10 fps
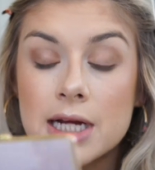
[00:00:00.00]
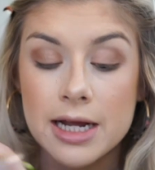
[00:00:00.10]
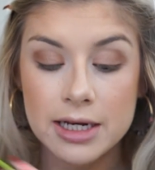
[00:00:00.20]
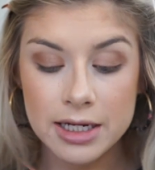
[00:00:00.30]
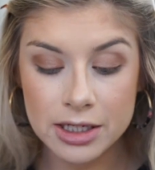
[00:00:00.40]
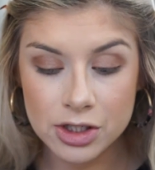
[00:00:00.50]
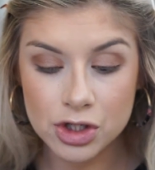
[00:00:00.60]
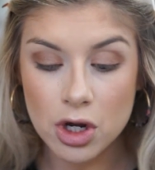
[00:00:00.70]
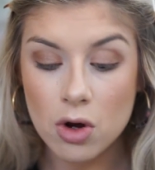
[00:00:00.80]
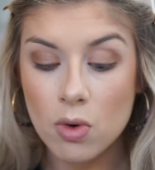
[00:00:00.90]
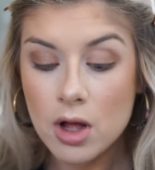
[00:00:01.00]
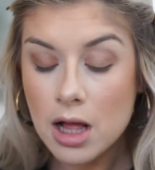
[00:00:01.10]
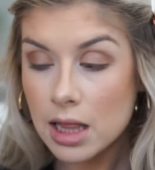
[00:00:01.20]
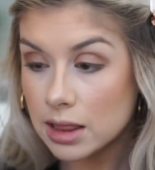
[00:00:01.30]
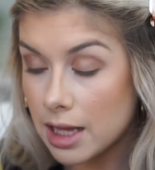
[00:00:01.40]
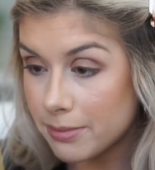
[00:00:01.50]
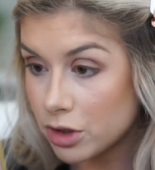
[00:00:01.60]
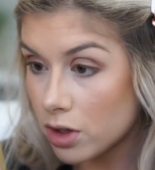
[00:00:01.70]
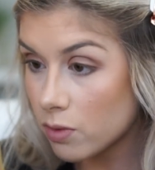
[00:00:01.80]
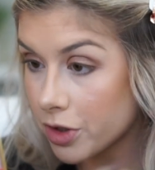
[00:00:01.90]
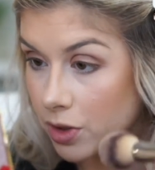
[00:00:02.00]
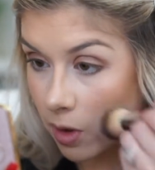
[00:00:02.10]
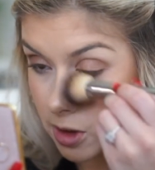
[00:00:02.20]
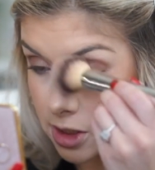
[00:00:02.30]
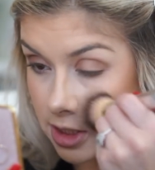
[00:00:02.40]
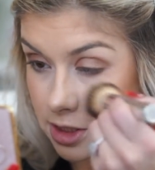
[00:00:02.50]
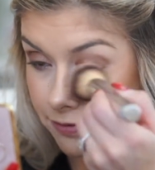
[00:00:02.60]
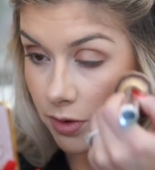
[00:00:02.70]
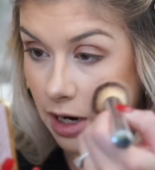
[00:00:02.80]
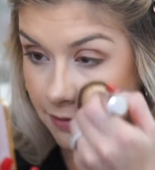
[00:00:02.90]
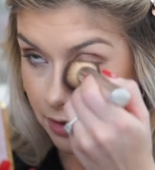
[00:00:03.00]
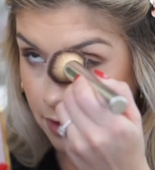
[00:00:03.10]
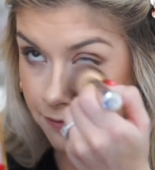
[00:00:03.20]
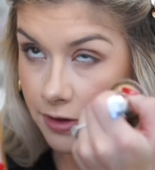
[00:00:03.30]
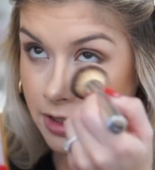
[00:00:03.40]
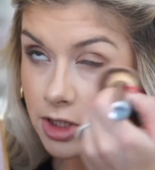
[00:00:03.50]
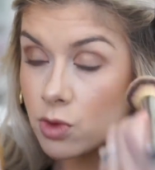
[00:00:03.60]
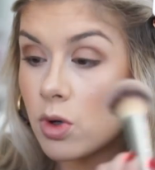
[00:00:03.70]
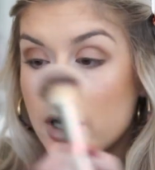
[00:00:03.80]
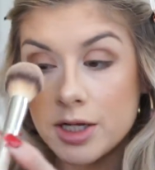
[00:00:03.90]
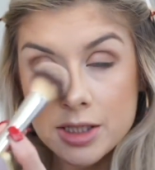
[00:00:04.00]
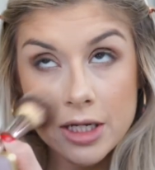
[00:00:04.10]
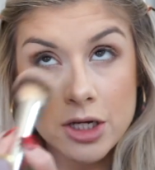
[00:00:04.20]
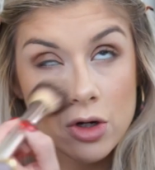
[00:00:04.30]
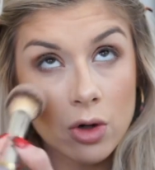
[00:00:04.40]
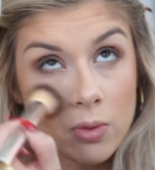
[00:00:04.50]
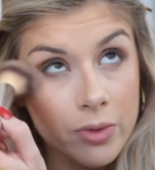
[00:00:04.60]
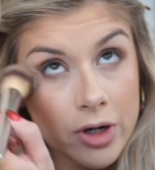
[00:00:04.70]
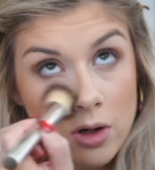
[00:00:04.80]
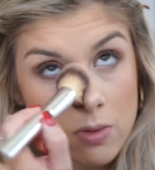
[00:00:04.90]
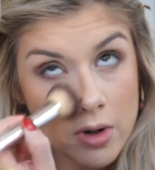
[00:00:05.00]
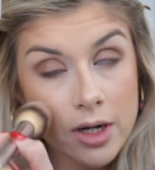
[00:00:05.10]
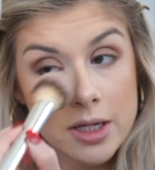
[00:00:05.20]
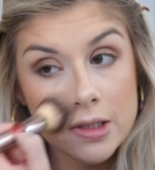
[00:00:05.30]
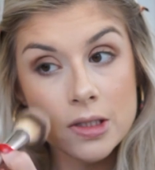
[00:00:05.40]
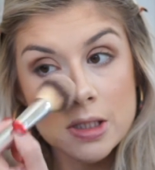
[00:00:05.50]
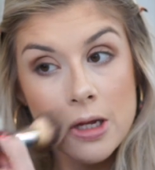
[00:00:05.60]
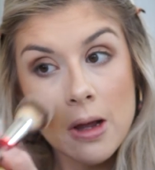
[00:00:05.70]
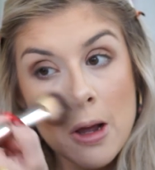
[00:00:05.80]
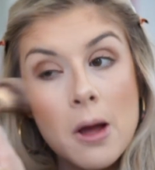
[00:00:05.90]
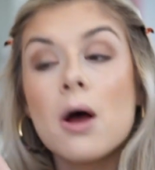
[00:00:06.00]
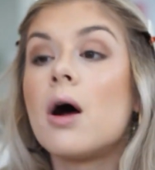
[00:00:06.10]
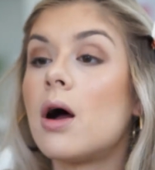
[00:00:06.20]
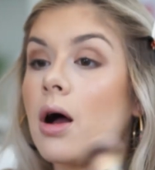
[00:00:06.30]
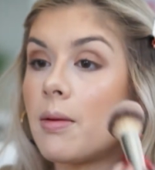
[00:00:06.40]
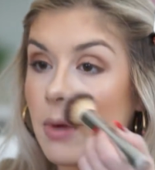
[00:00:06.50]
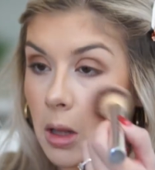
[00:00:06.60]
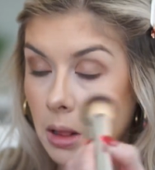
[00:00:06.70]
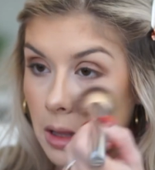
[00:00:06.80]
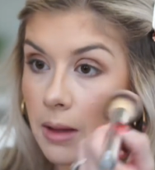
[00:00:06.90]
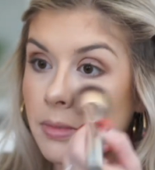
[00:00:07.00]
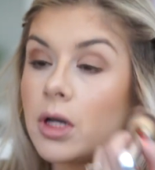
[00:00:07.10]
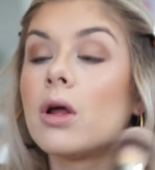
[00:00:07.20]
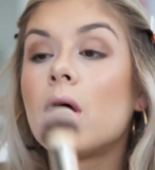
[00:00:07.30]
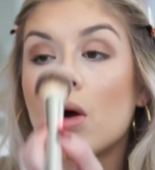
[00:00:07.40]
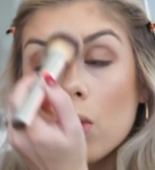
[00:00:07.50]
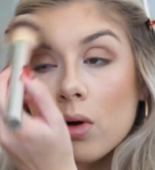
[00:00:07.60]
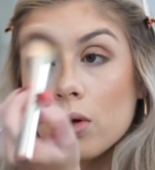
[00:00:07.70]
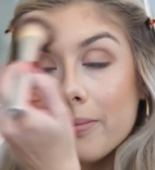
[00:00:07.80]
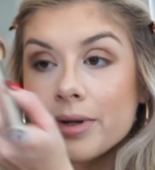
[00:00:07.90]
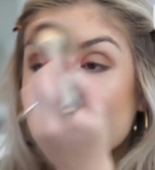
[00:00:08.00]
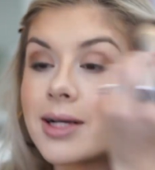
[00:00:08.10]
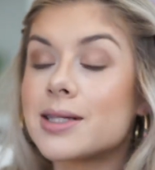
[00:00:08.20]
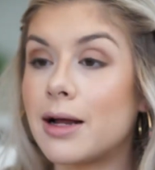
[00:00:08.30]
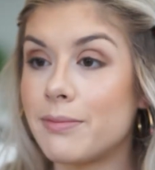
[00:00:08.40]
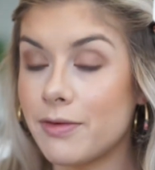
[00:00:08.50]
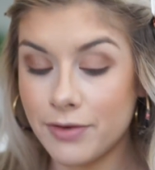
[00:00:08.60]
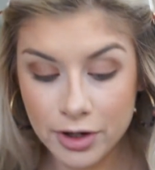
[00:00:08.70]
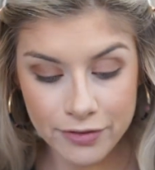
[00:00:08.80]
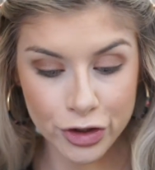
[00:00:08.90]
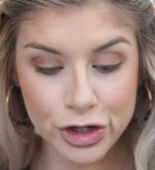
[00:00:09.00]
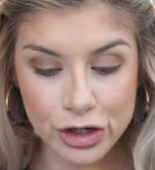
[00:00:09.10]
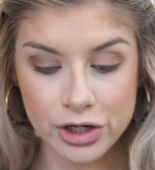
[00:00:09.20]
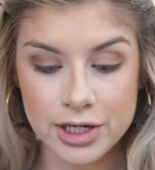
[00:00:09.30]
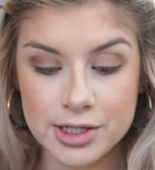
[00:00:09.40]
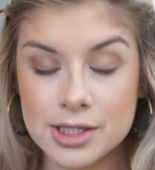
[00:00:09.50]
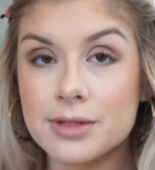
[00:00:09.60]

dieting. So let me know what yours is. If you have any fitness ones, any career ones, let me know because I'm very, very curious.